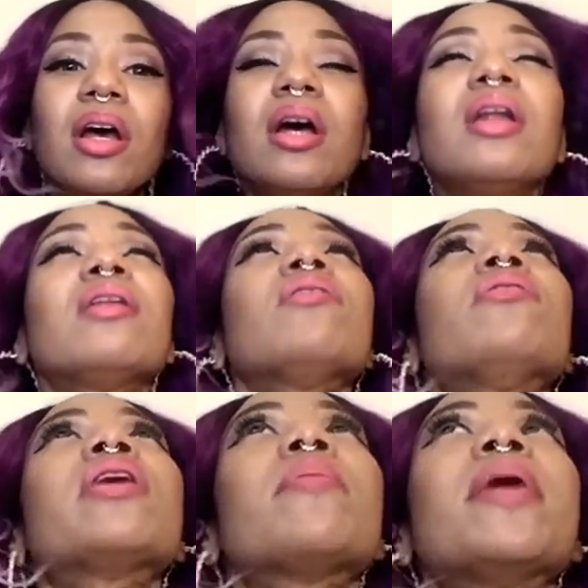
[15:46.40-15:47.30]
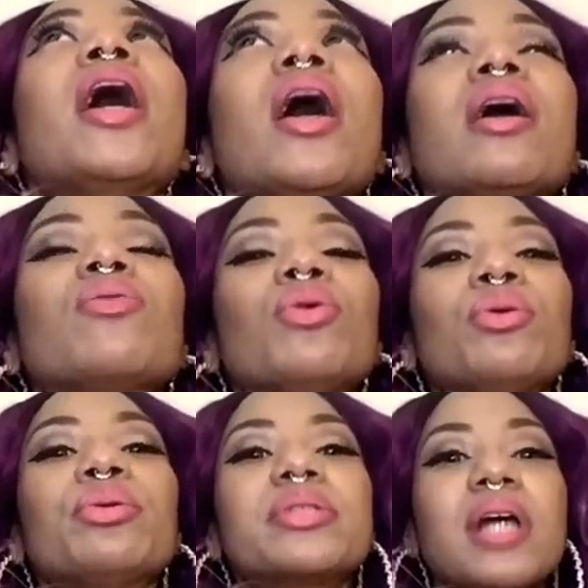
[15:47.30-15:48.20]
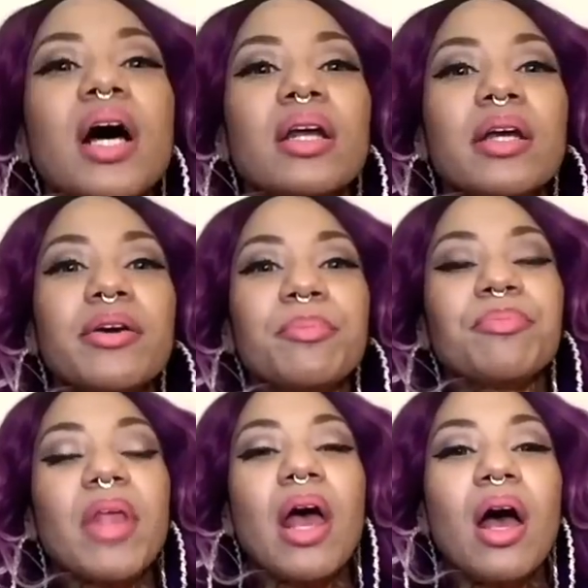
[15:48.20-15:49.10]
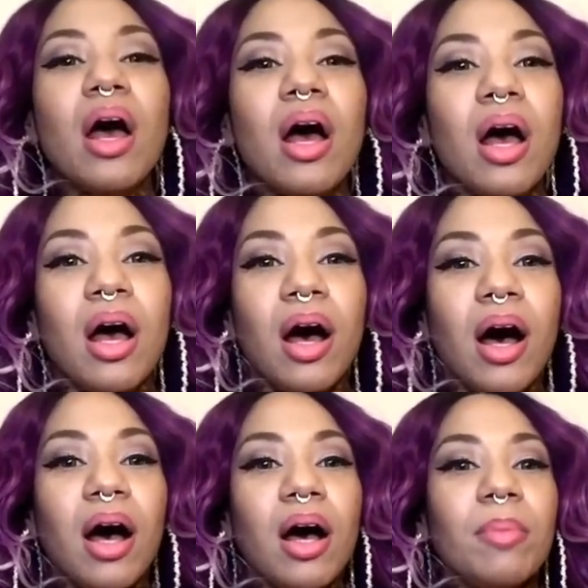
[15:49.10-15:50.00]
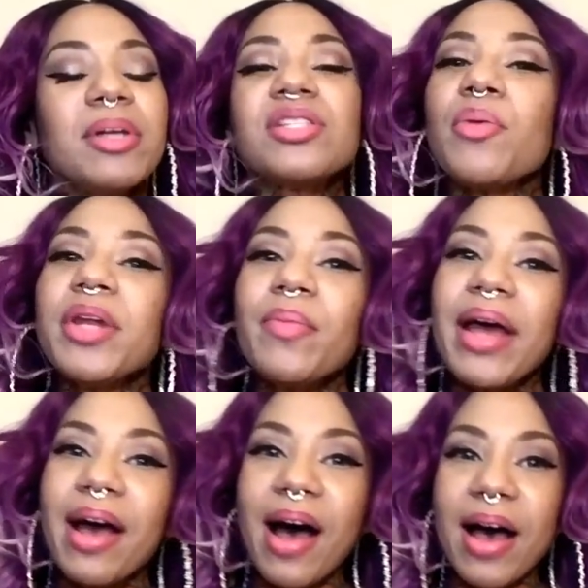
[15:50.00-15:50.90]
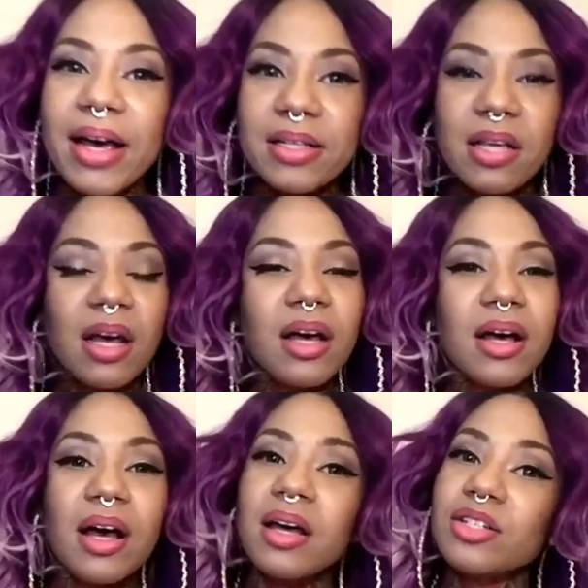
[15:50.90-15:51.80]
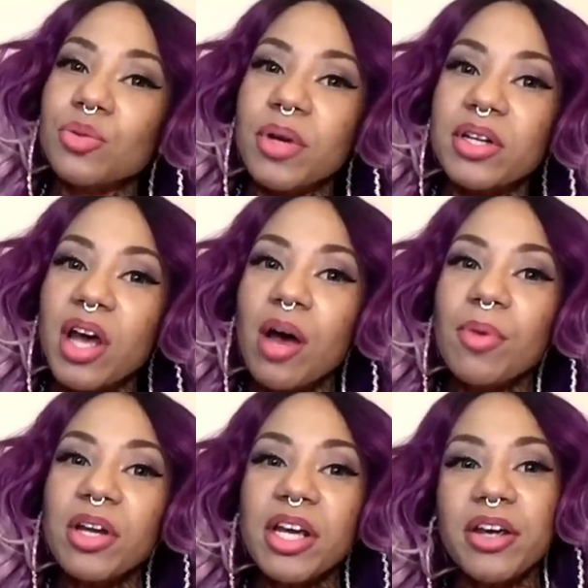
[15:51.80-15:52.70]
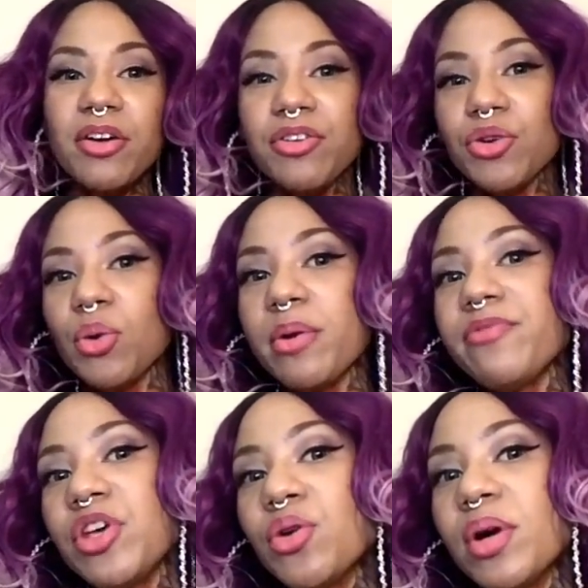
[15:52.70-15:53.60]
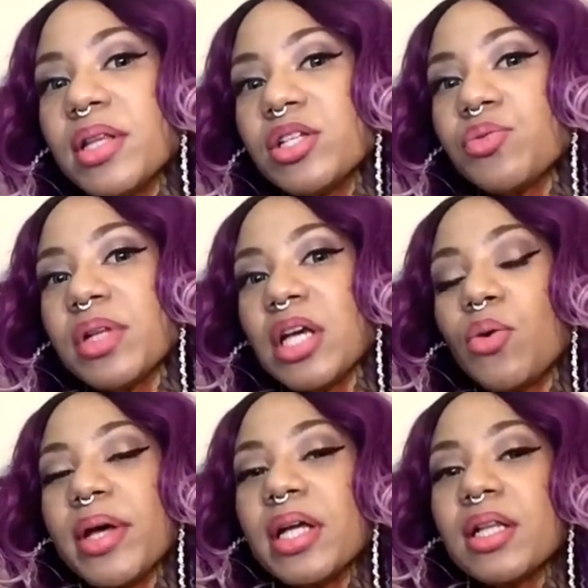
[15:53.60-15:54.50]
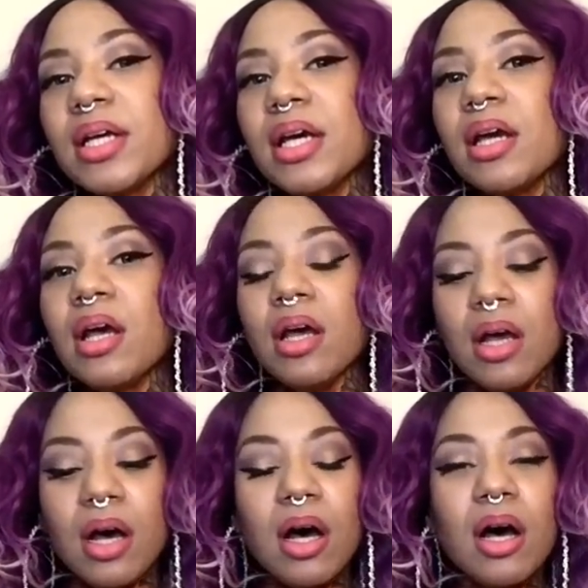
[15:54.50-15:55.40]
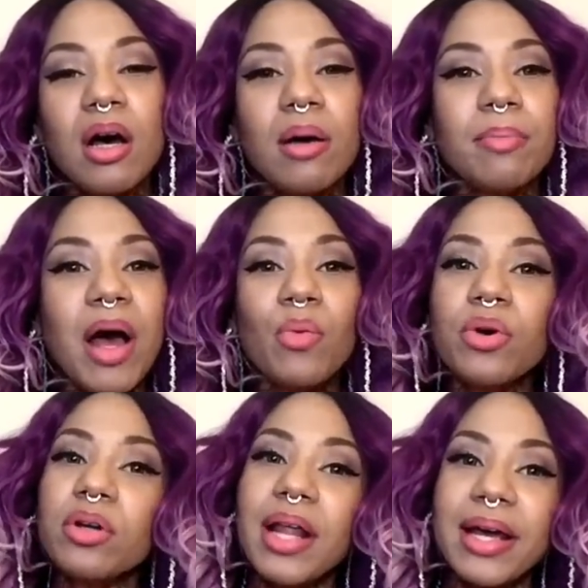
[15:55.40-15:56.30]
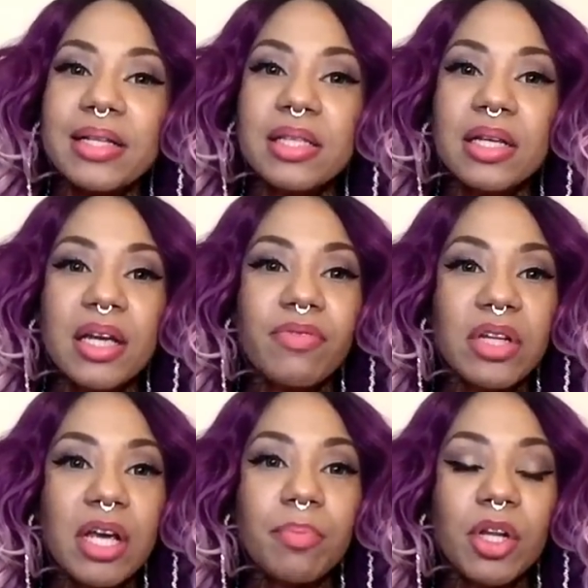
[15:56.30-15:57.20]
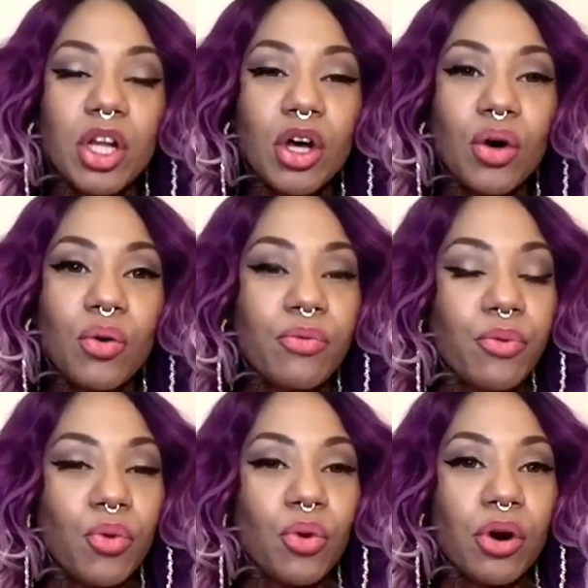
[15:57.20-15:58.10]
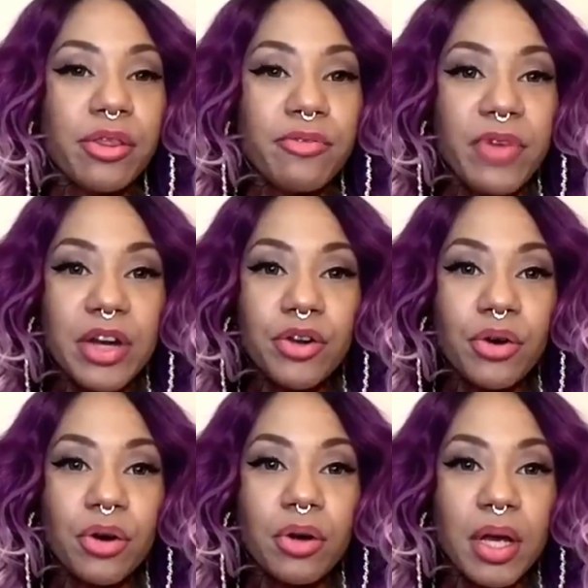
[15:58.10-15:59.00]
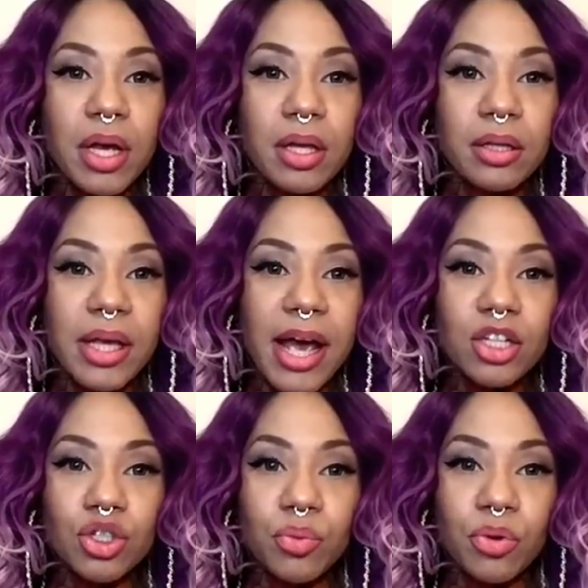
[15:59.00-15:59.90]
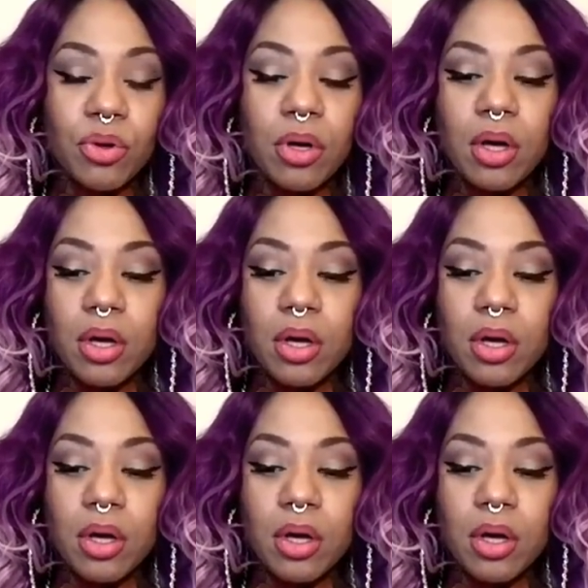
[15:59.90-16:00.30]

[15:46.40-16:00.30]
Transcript: And Lord, I'm hot. Ooh, it's hot in here. So anyway, guys, I just wanted to come on here and do a review on this really quickly. I will, like I said, leave a link below for the vendor and the actual,